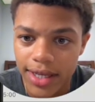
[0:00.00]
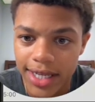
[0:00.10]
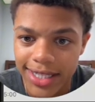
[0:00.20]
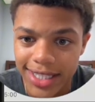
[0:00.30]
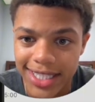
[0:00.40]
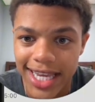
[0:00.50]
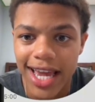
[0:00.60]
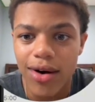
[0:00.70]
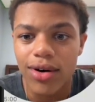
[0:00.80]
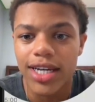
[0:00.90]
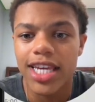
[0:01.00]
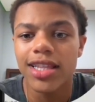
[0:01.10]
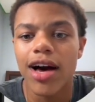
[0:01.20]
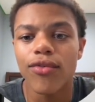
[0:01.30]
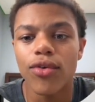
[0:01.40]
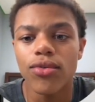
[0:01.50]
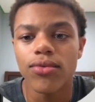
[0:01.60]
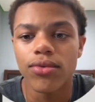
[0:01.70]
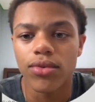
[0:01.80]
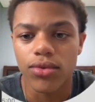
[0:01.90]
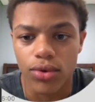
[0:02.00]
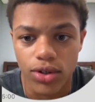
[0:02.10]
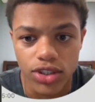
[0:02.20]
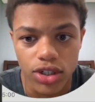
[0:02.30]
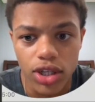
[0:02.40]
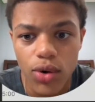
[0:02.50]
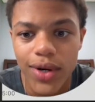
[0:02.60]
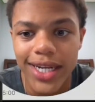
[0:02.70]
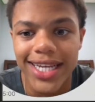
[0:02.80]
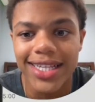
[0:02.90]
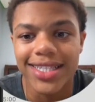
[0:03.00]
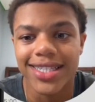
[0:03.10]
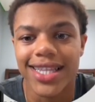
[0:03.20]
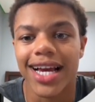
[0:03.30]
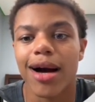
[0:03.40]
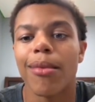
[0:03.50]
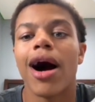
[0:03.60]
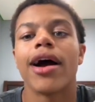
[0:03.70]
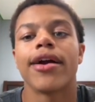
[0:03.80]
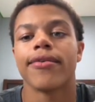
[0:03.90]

to take out a key level or a certain liquidity to then come higher.